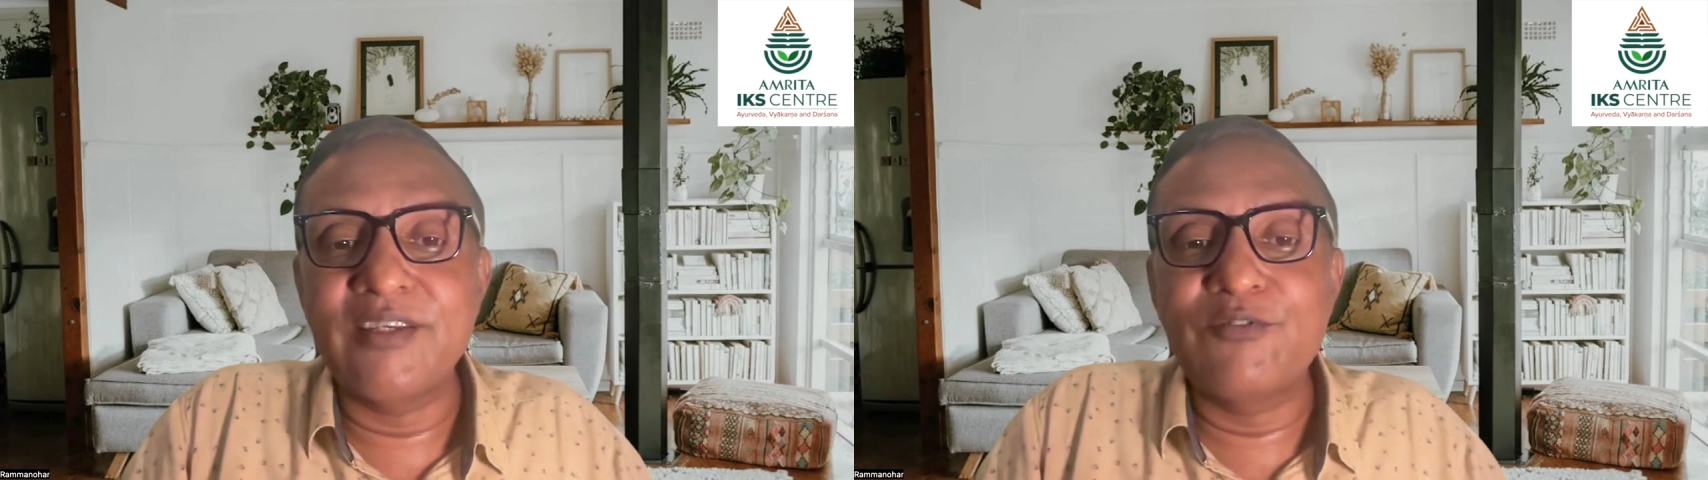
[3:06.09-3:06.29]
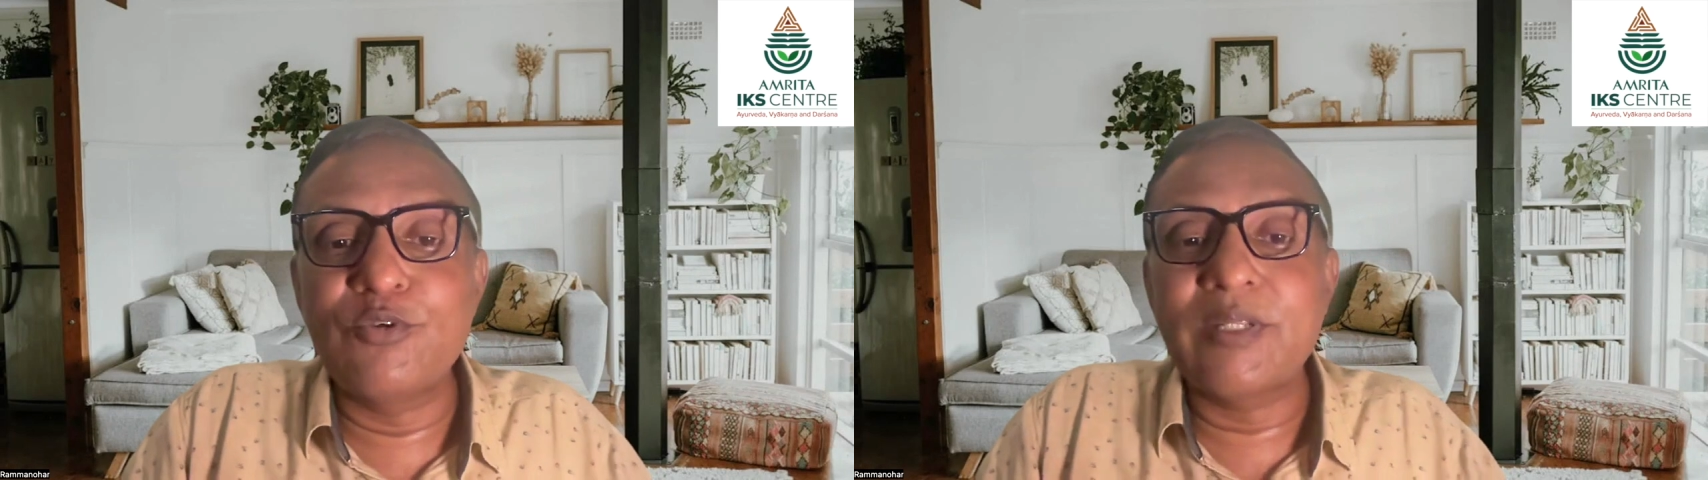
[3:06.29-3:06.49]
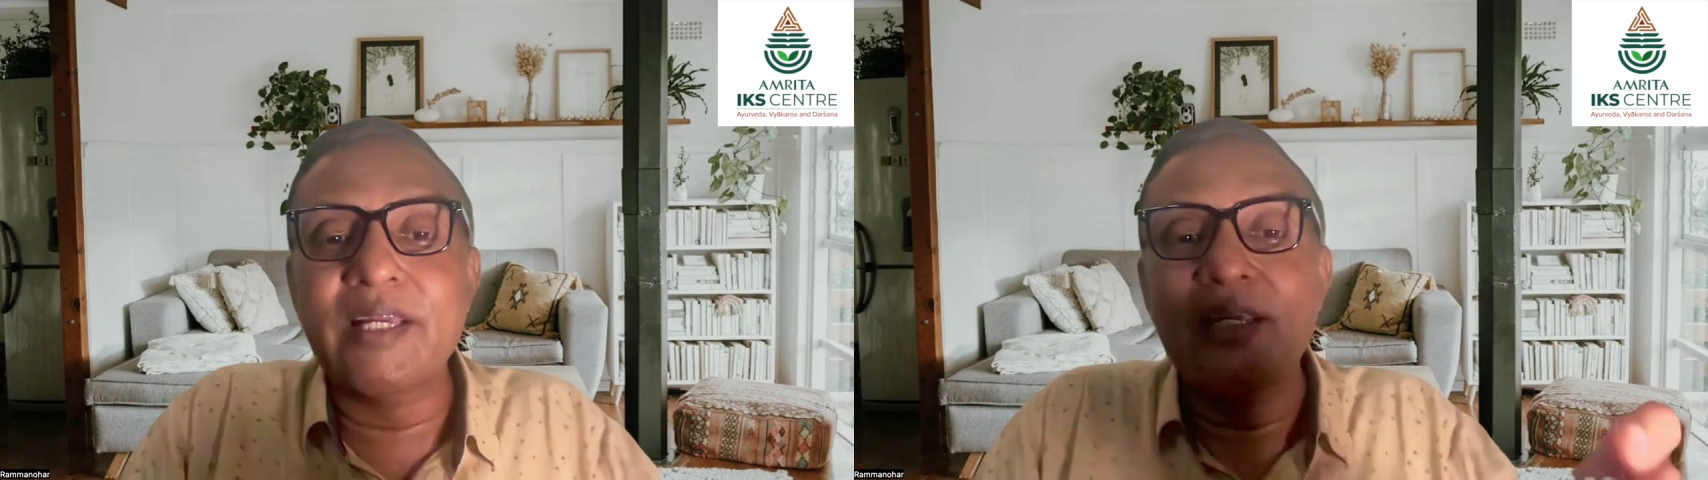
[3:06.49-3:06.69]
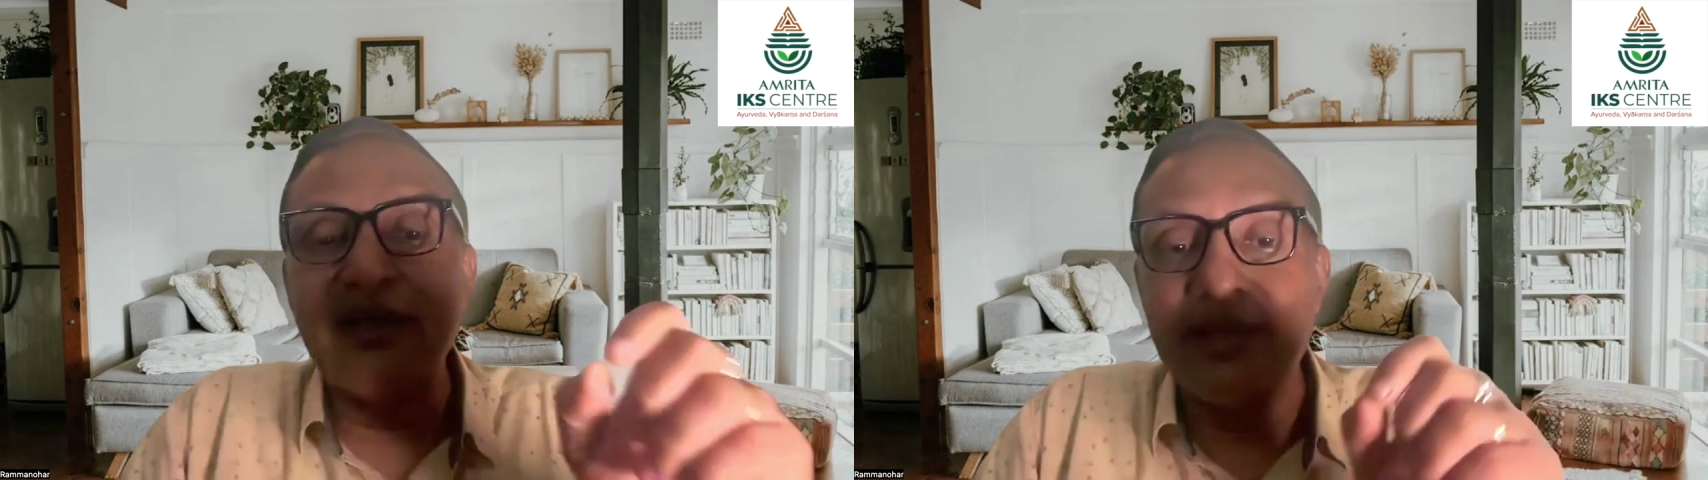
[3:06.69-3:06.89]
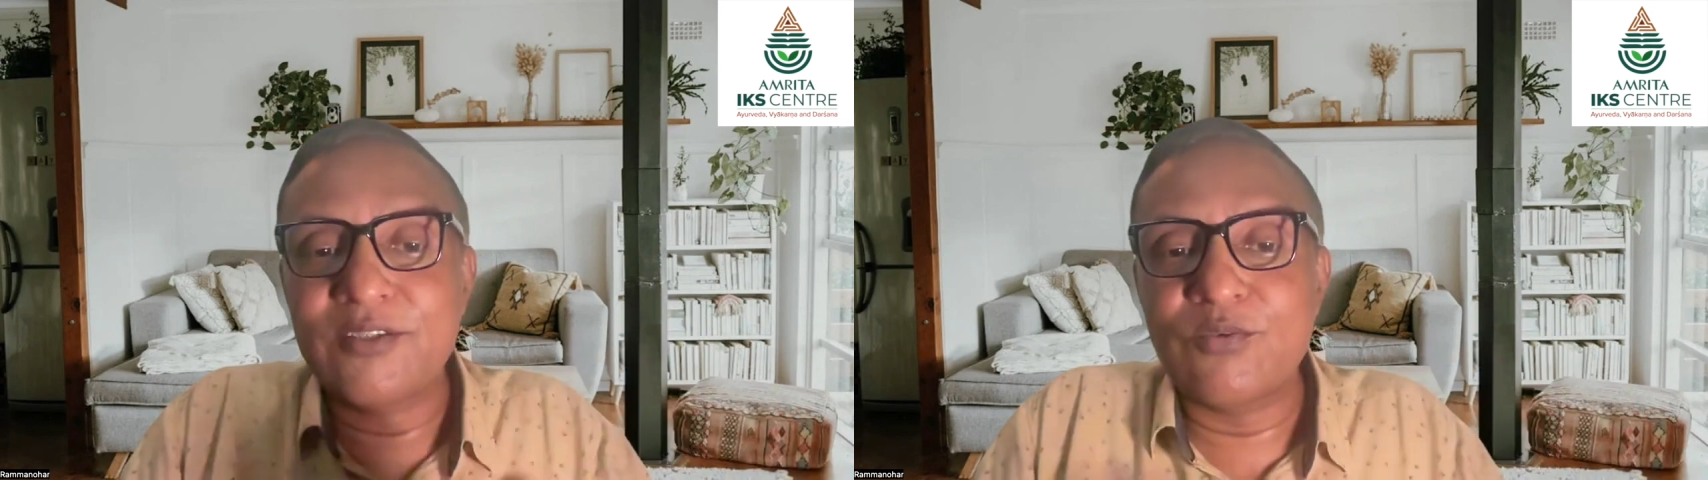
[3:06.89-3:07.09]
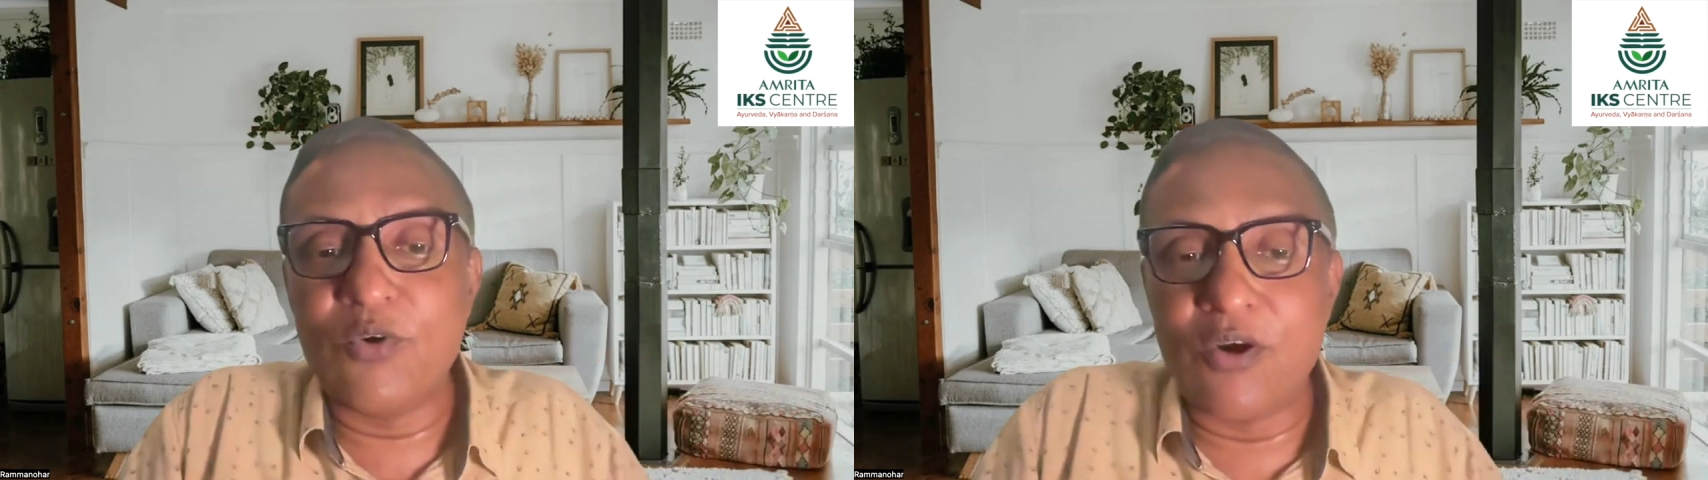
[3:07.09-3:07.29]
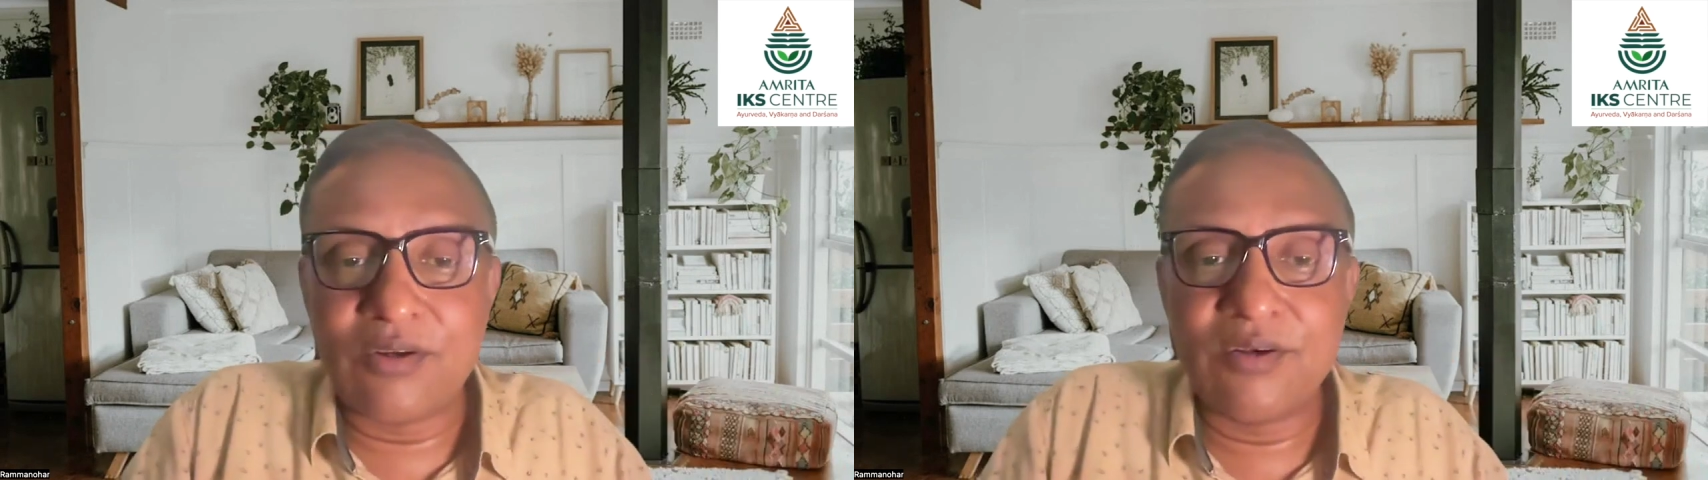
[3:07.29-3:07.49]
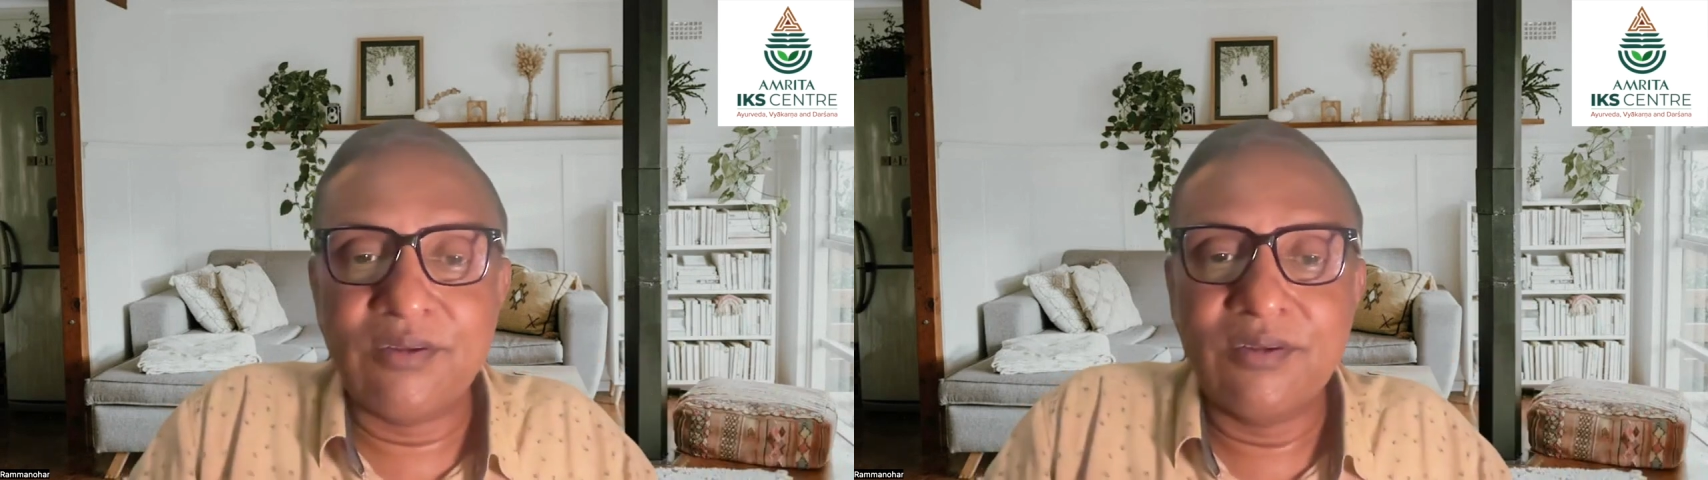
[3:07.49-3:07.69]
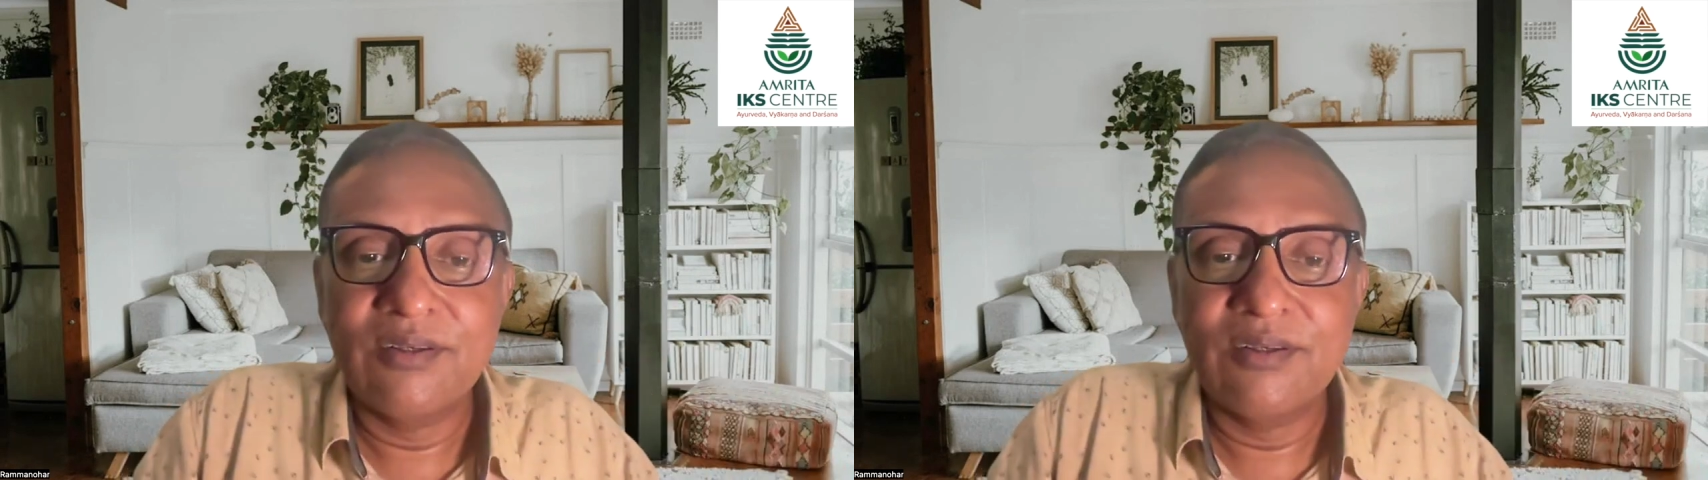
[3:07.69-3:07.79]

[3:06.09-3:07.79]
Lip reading: If you take a light walk,